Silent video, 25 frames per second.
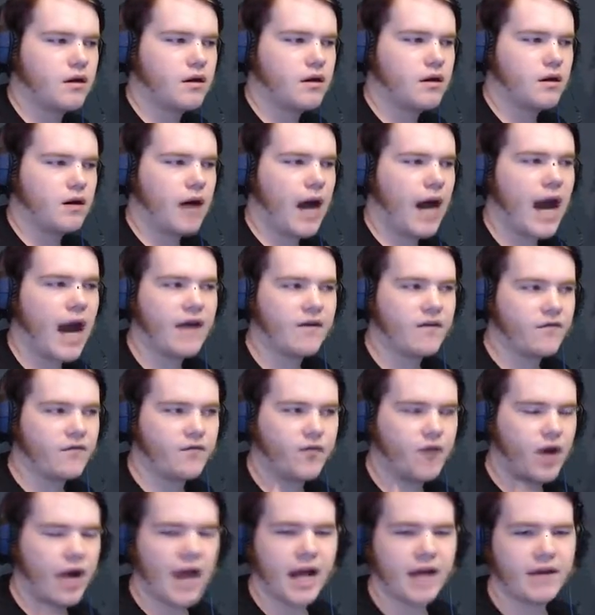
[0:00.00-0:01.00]

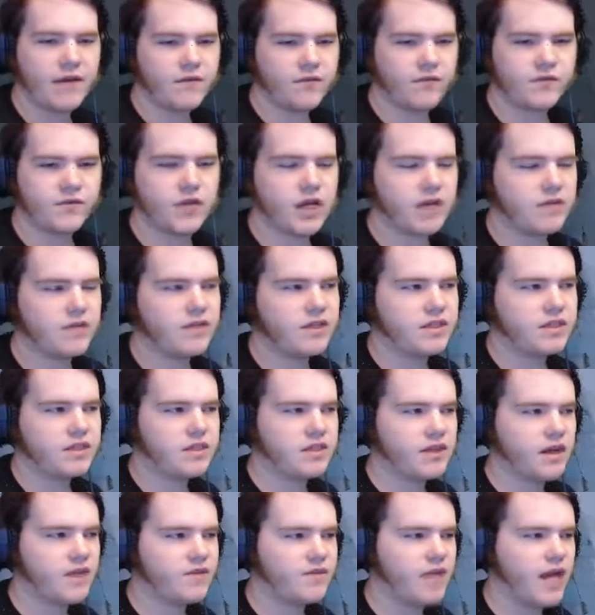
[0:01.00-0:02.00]
I've done this
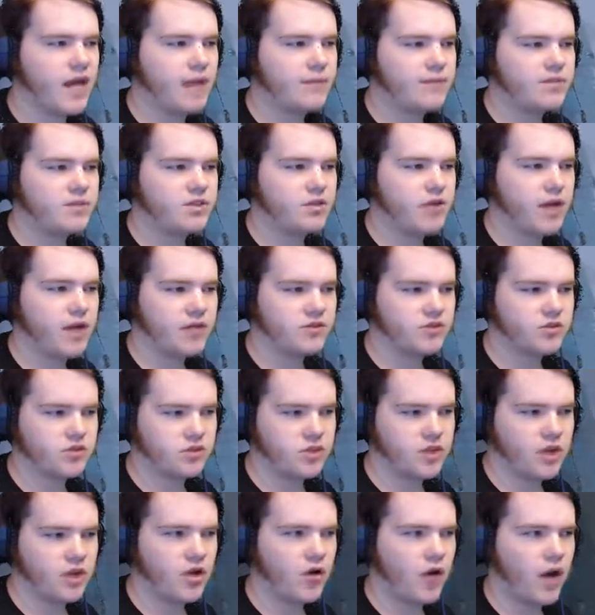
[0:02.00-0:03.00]
enough times to actually
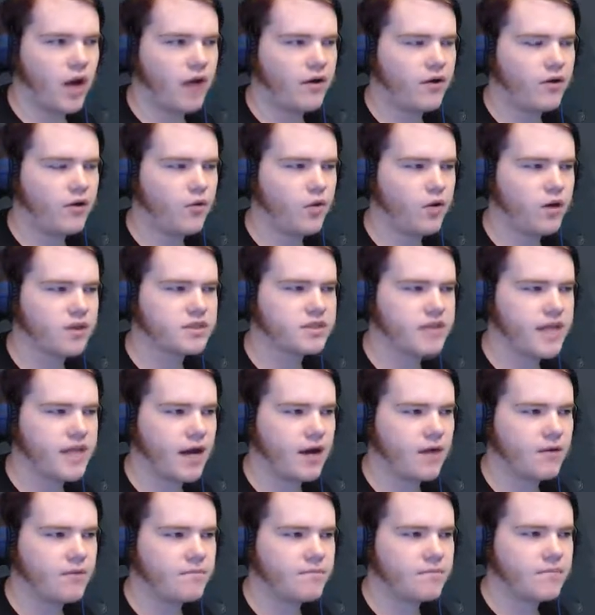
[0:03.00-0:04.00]
know how it works
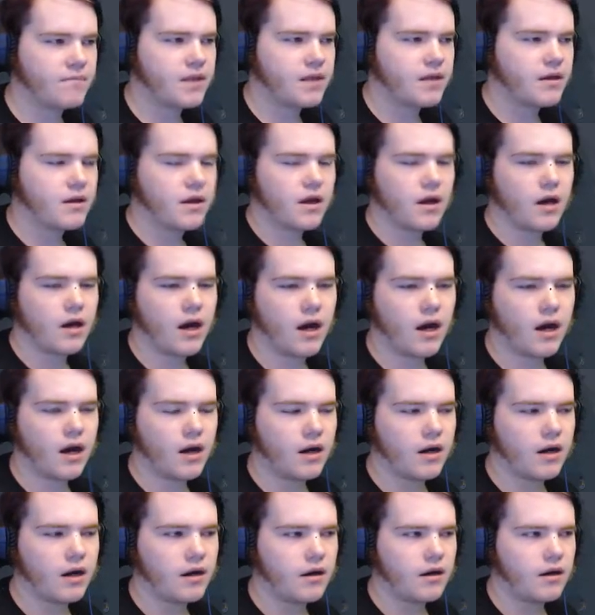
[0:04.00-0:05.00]
now.
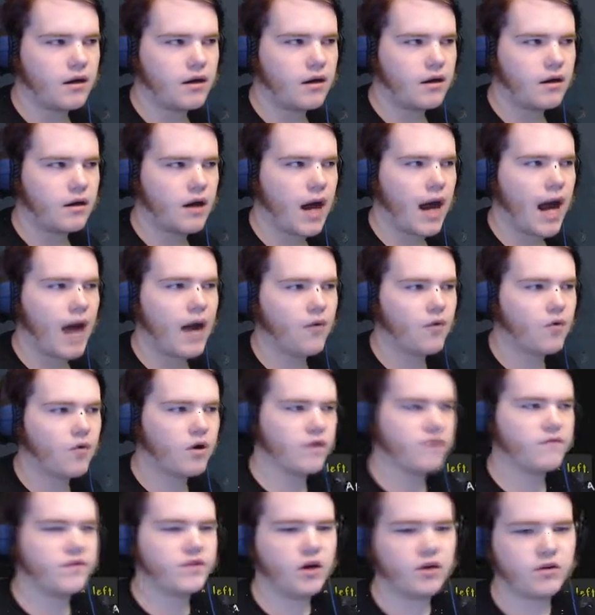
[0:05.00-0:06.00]
I
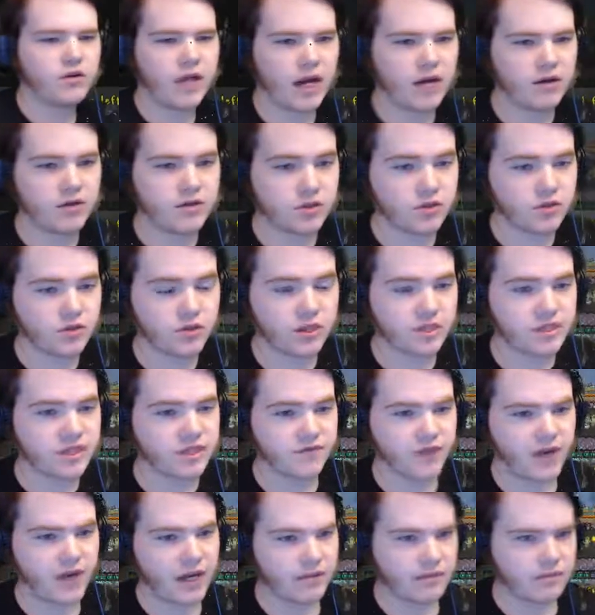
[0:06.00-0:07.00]
wouldn't have known how to do this if
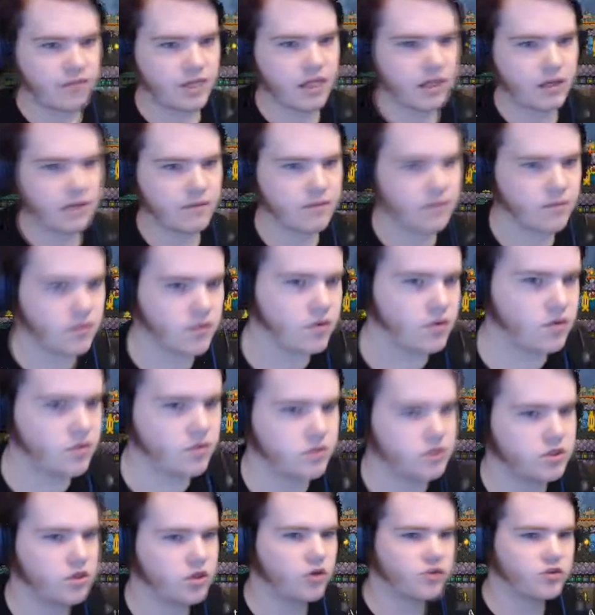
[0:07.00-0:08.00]
I didn't
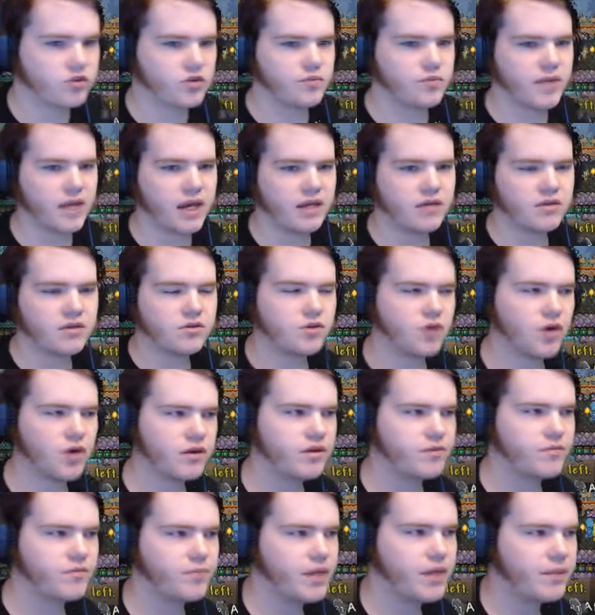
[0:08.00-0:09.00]
start duplicating to
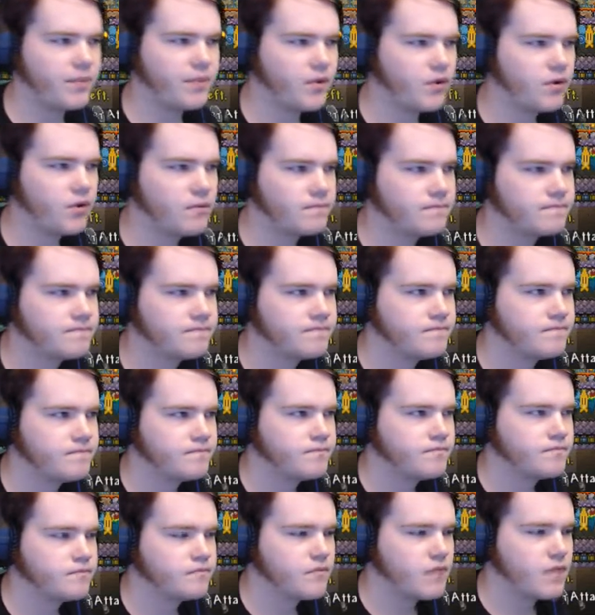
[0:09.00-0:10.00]
other people,
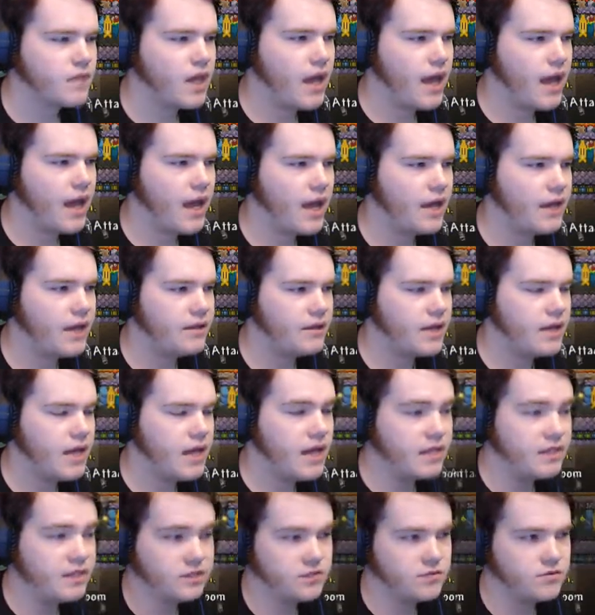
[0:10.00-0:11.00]
and
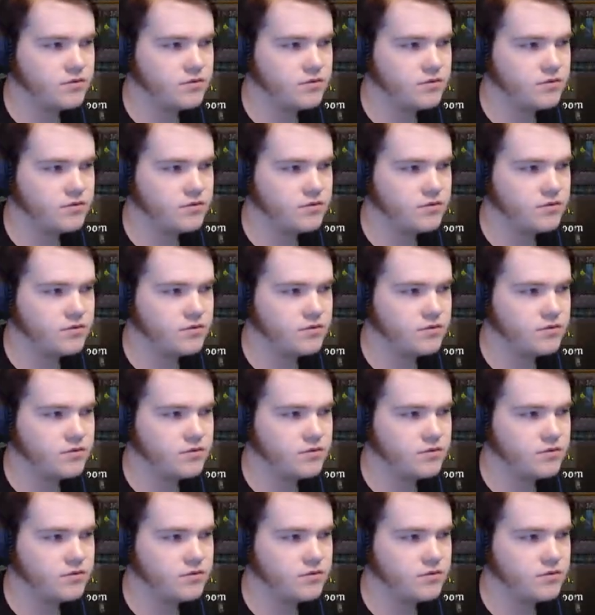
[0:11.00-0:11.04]
it